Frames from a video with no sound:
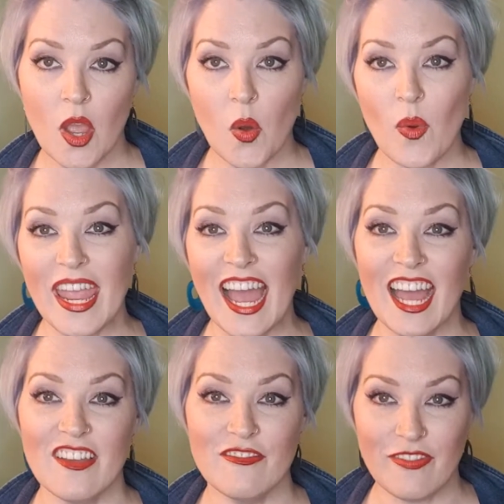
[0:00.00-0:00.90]
we are
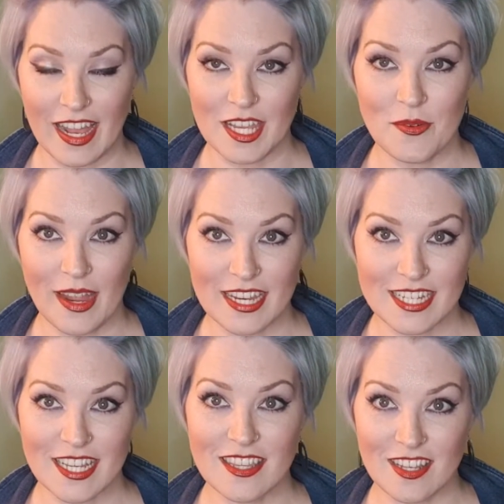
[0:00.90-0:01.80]

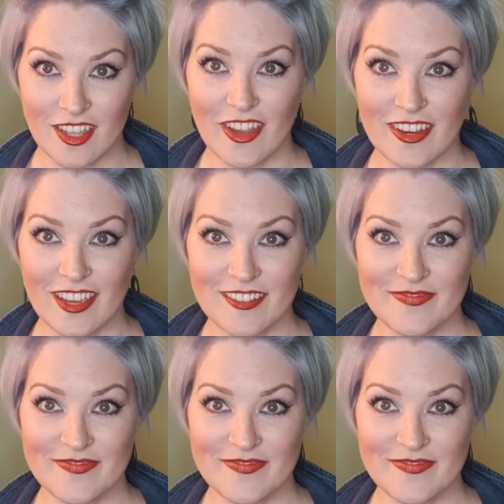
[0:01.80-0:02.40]
evaluating the learner.